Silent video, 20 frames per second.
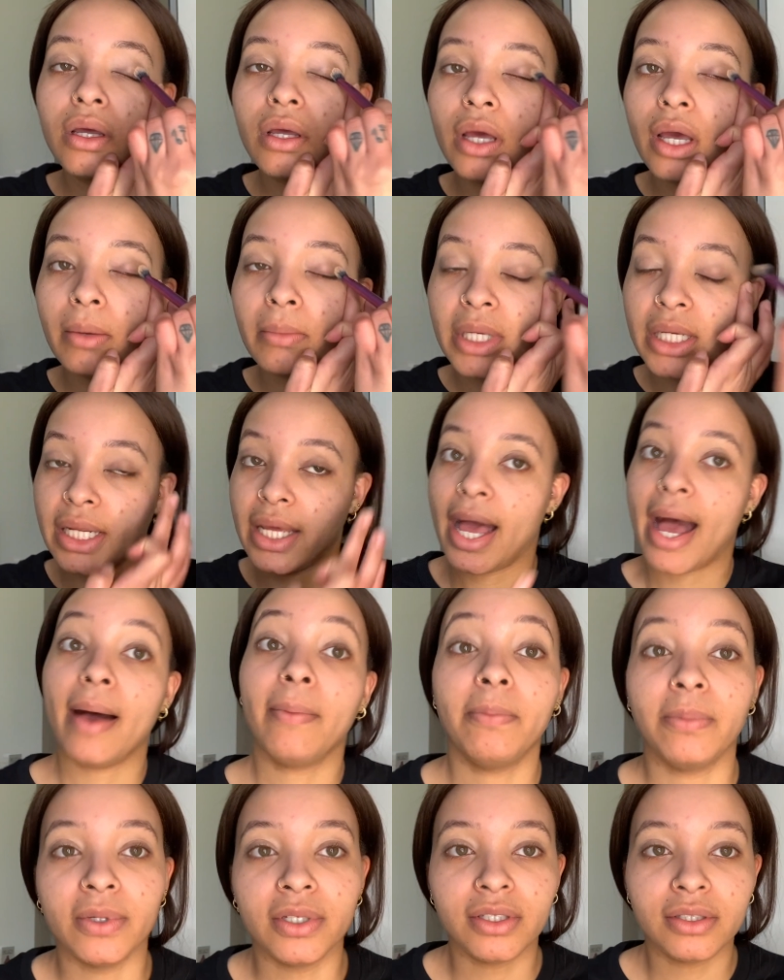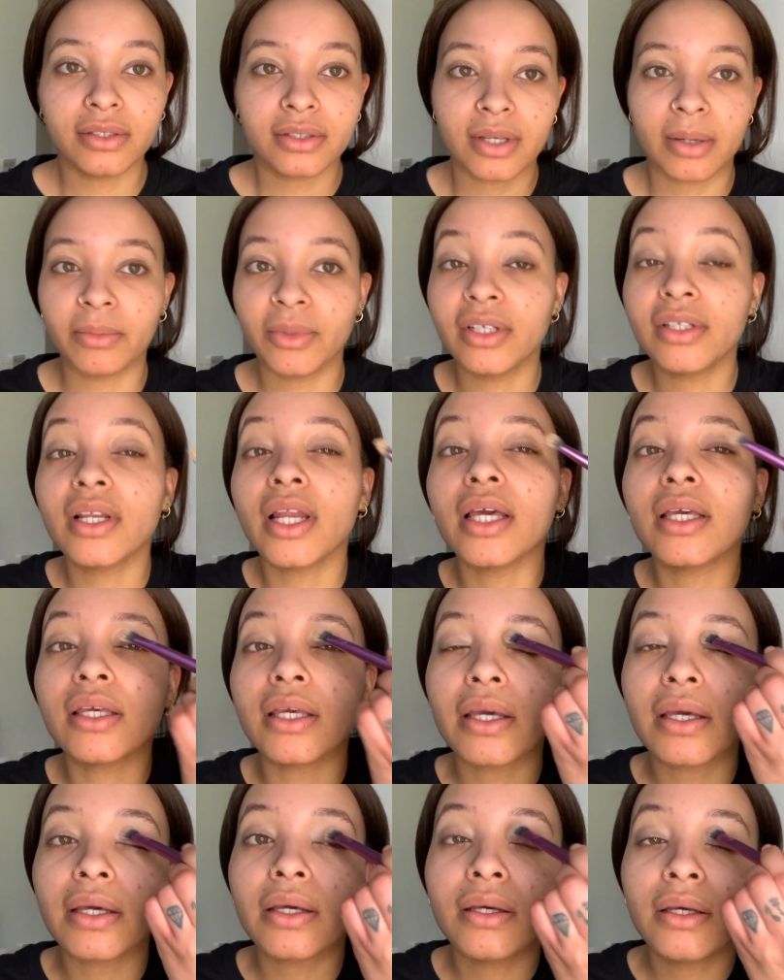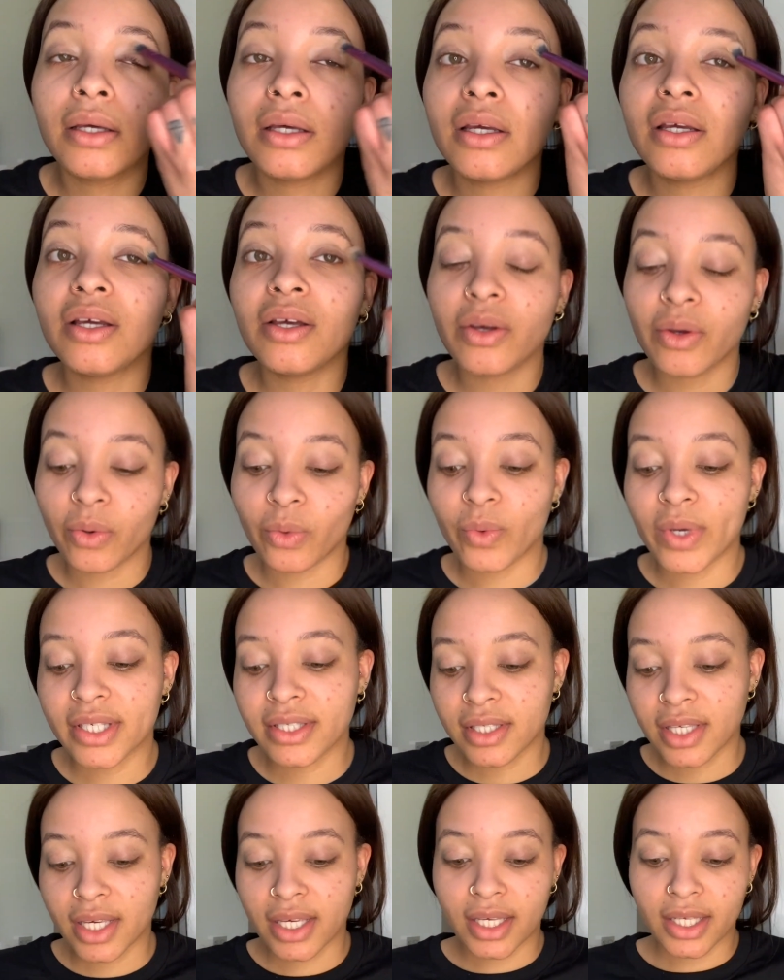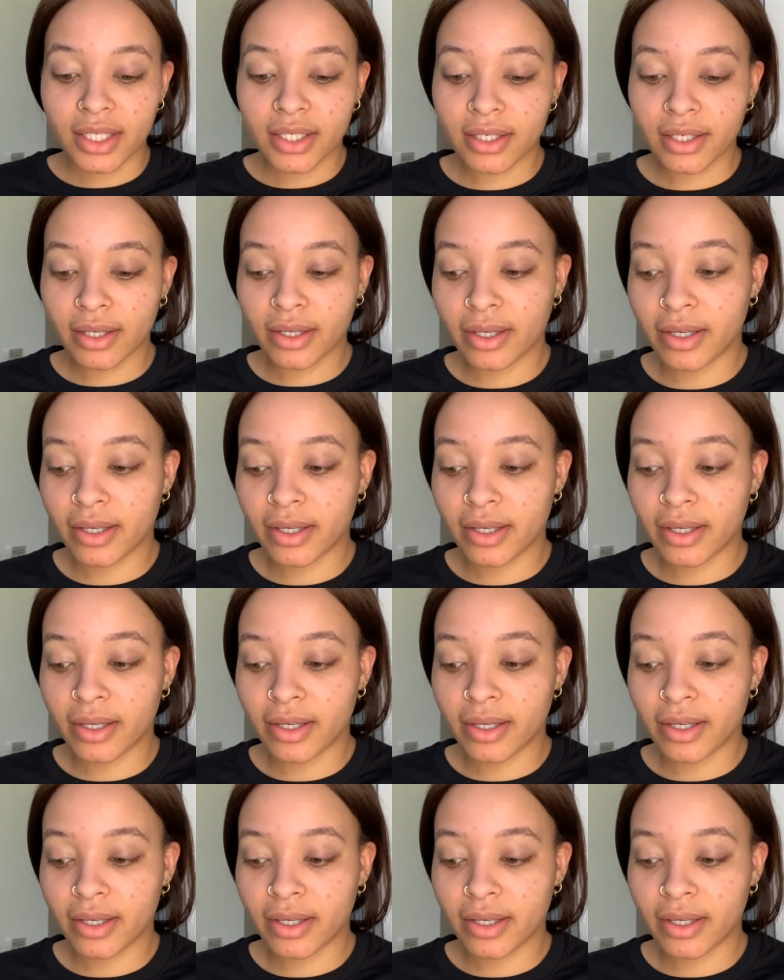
I mean, it happens. I'm not like a whiz kid,